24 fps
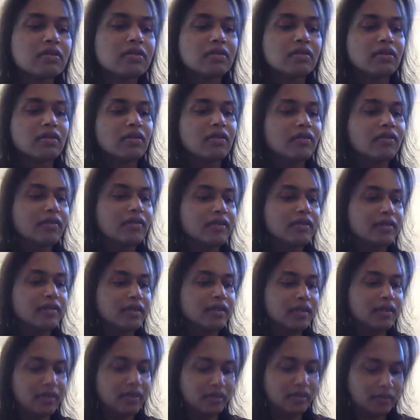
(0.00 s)
not
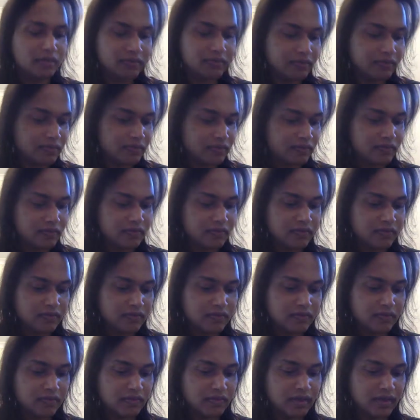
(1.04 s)
really
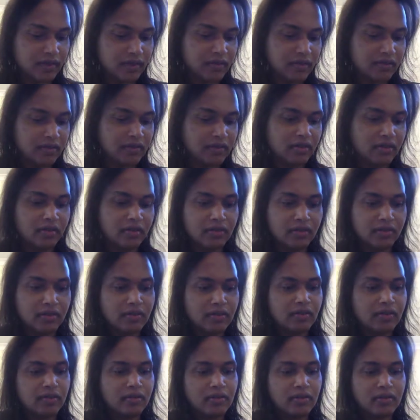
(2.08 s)
into these
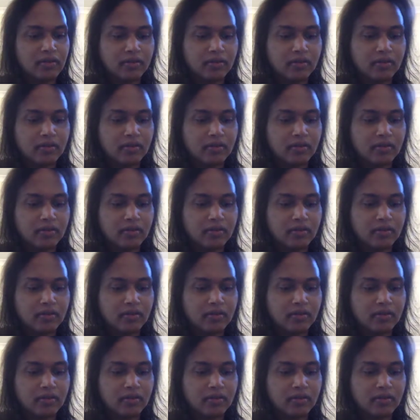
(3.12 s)
things.